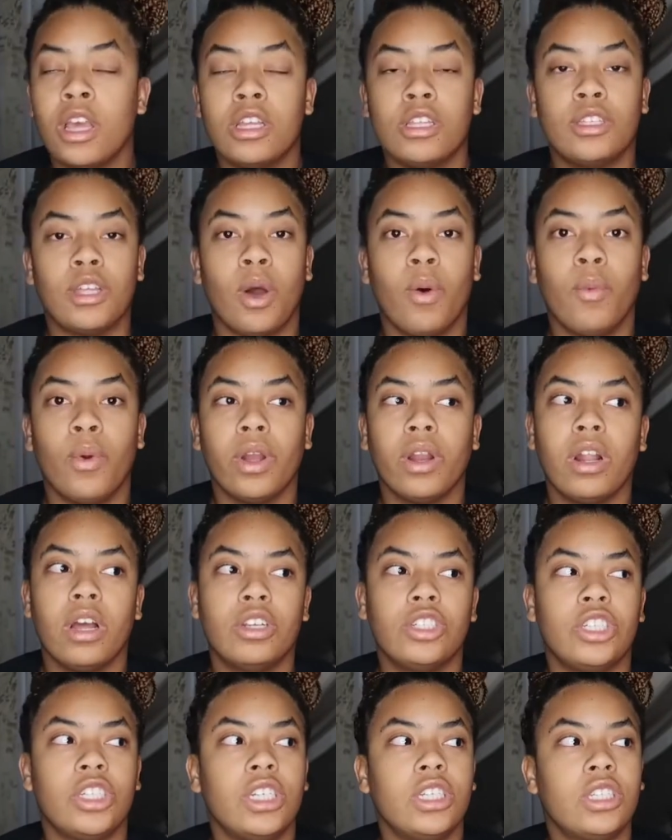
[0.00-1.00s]
So, weirdo,
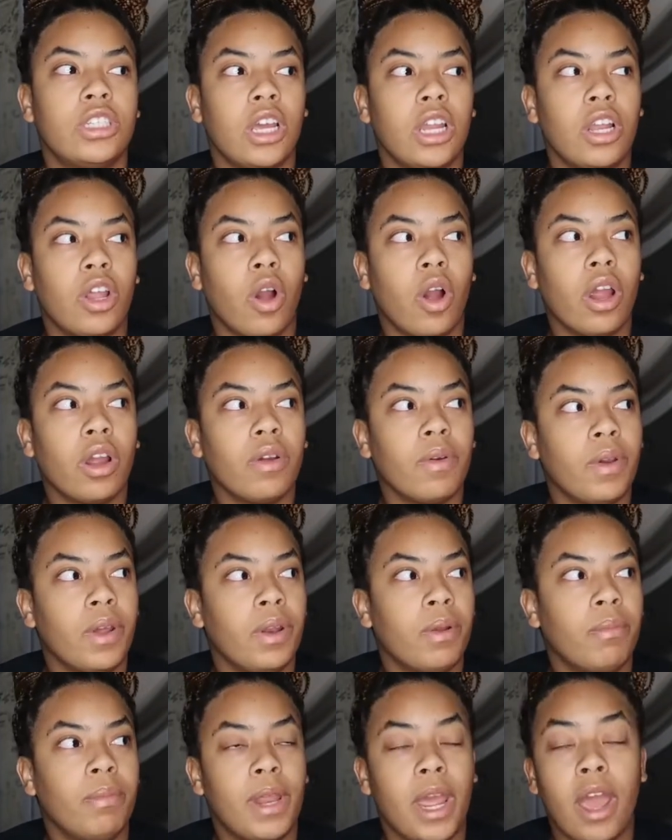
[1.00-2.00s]
she steady arguing
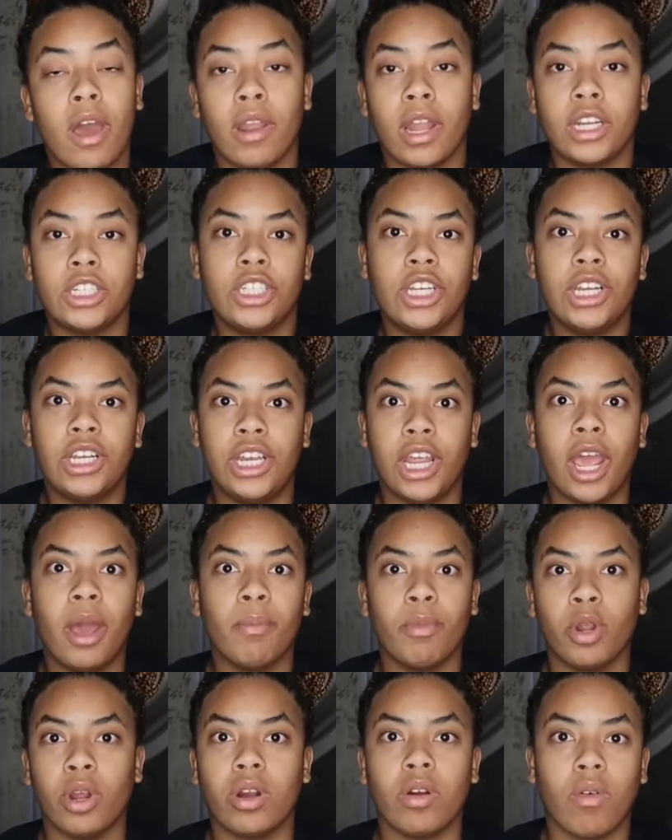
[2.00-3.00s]
them down. Like, she damn
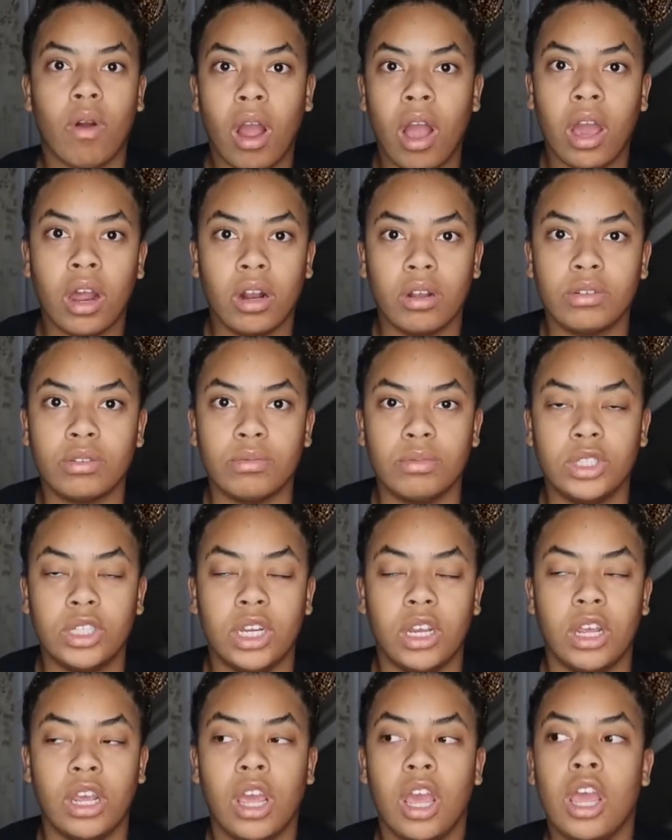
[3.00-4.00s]
near crying on some
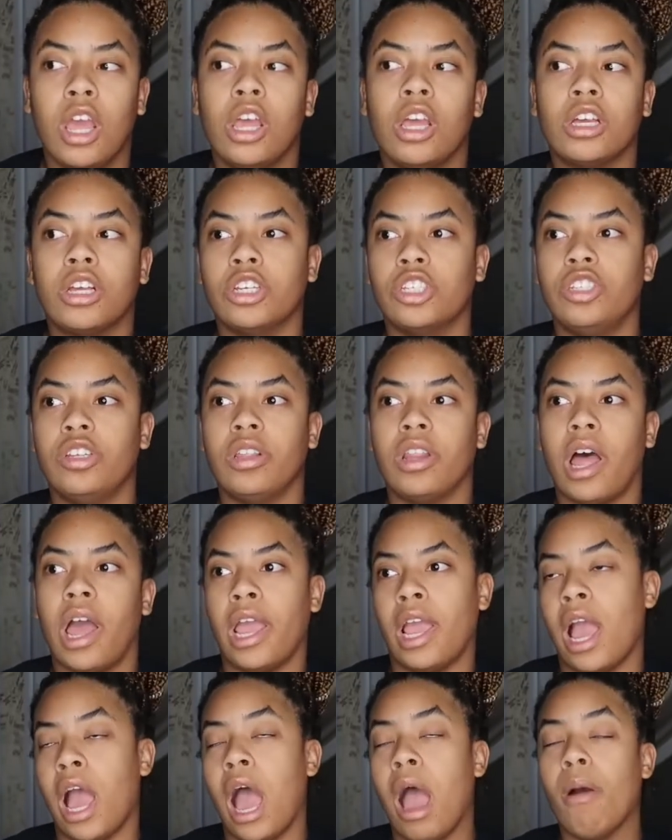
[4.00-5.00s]
shit. Because she
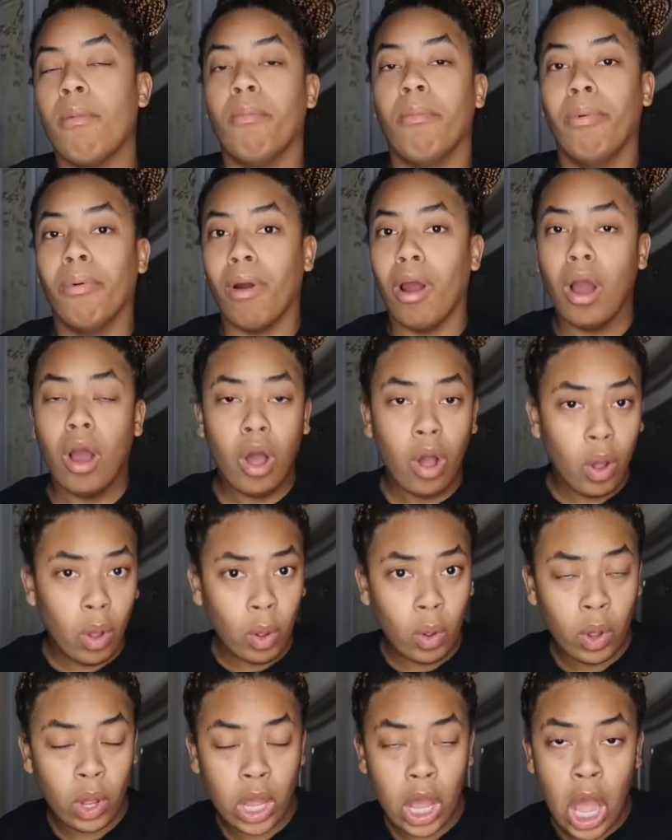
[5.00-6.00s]
like, I'm
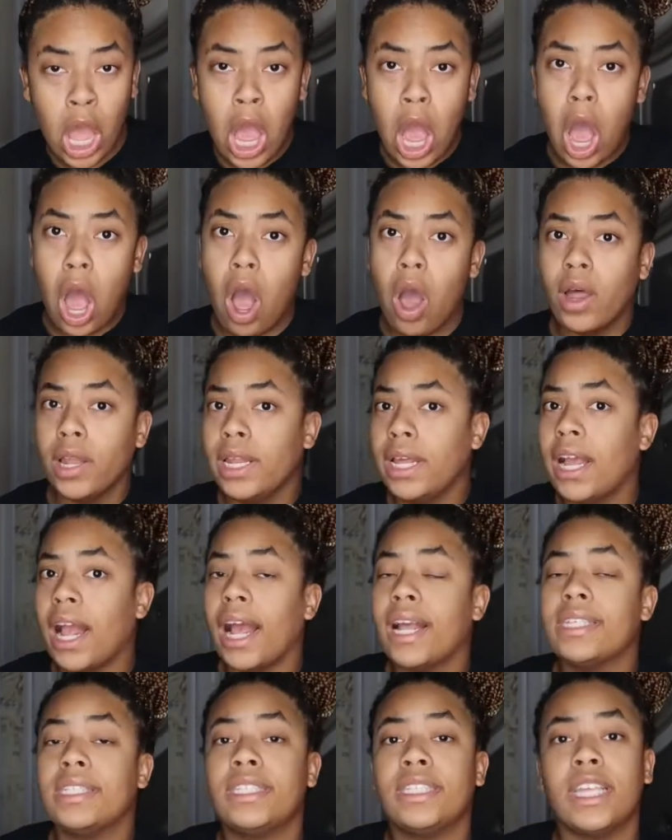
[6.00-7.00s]
broke. Only
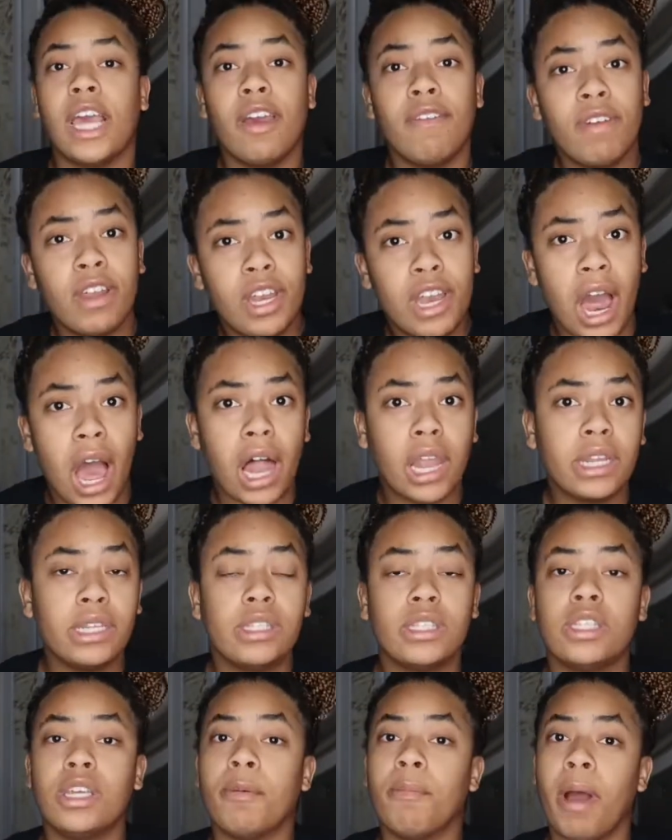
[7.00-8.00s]
got
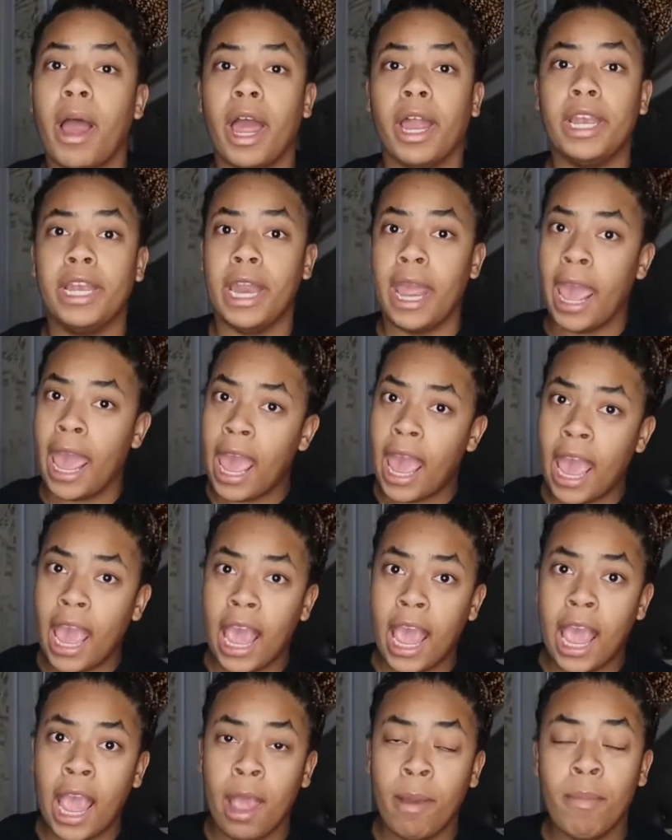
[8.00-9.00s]
$7 to my
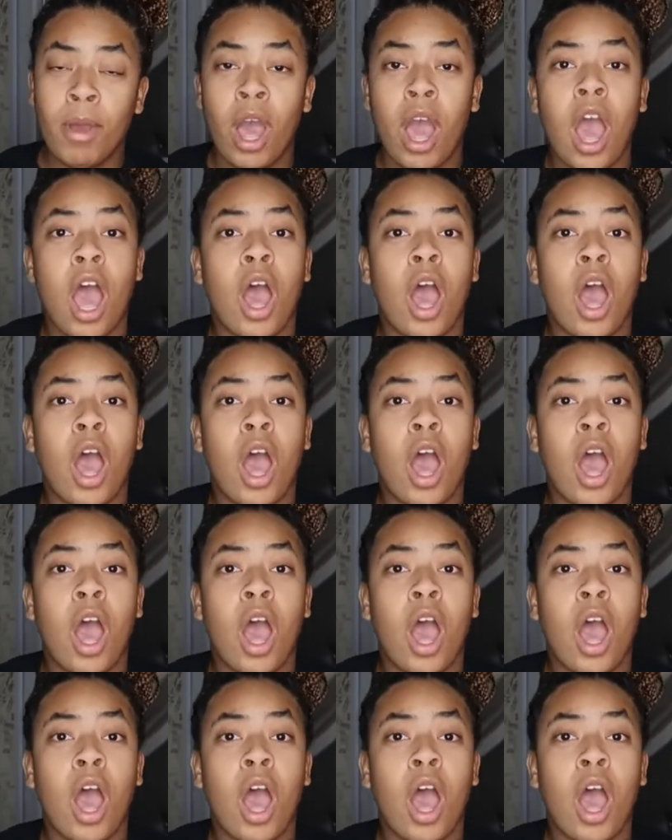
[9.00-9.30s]
name.